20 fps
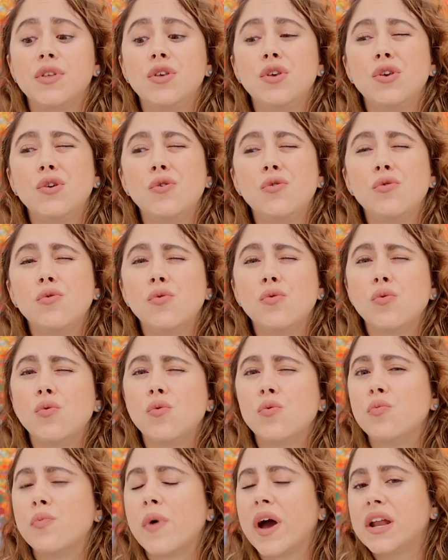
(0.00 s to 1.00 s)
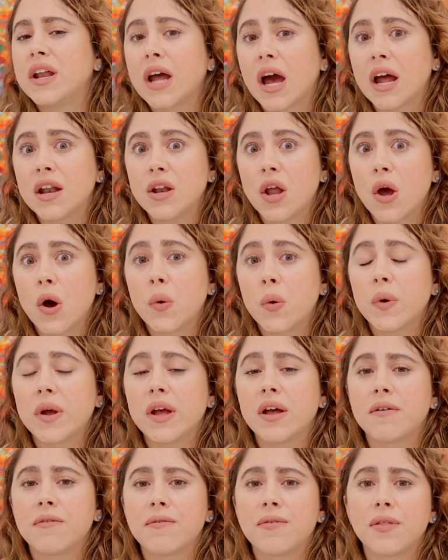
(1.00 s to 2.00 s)
you might not know
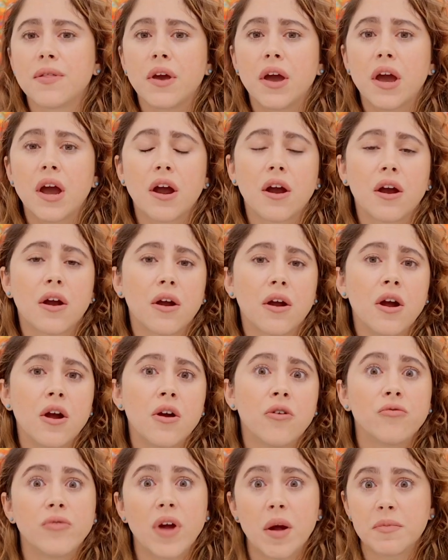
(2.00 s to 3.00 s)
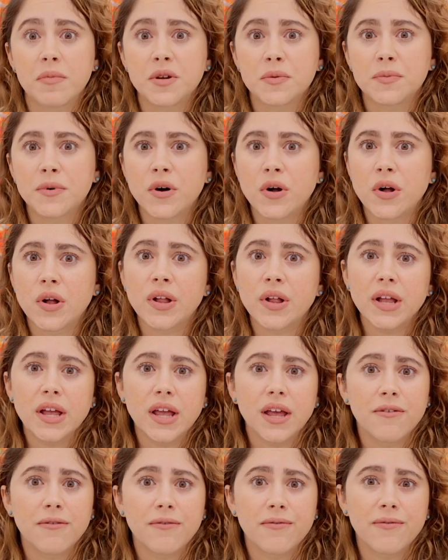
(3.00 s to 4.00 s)
if they're reputable,
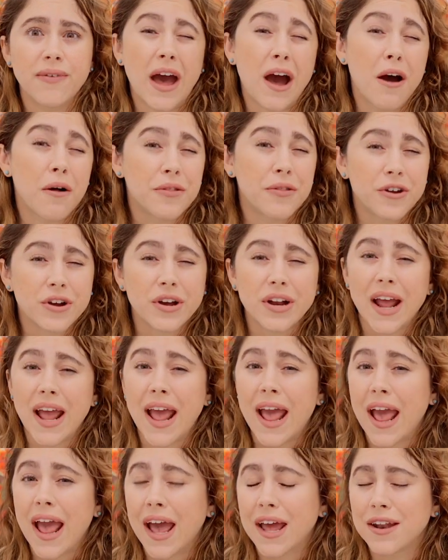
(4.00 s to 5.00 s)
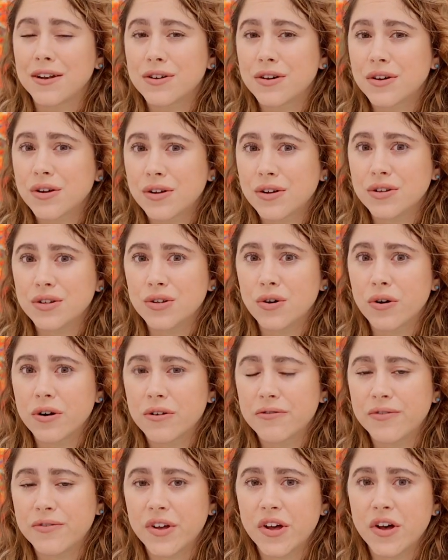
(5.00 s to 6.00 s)
if how they're gonna handle your
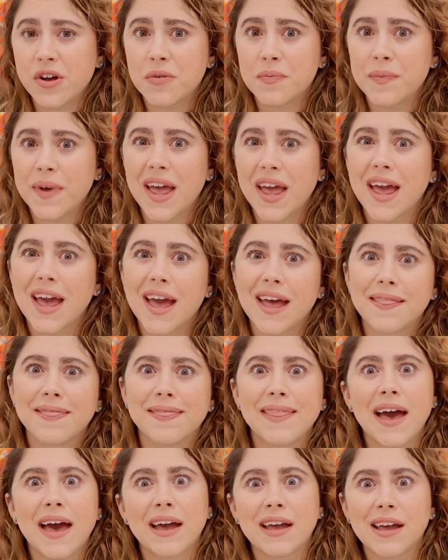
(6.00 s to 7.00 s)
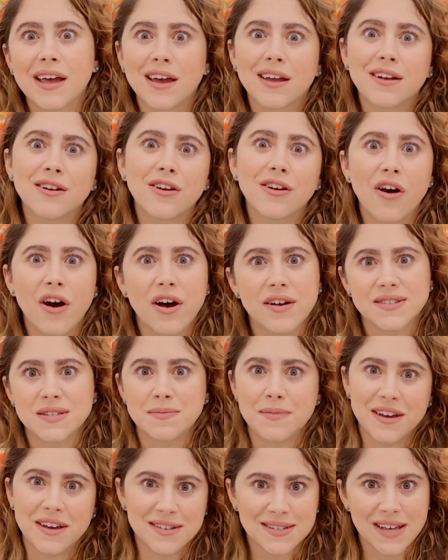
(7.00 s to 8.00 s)
film, and that could cause
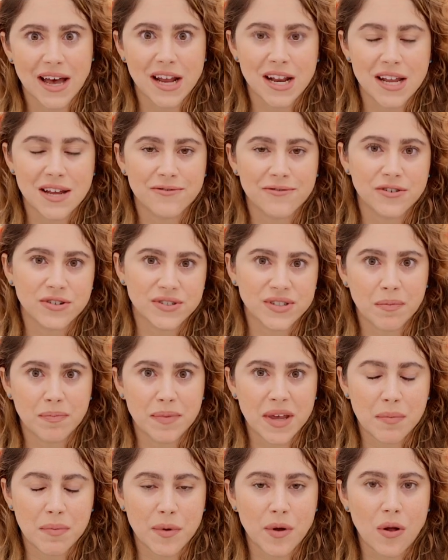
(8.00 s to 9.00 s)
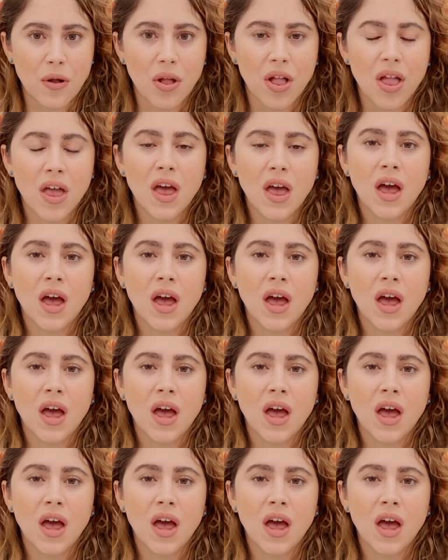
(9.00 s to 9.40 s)
some anxiety for some people,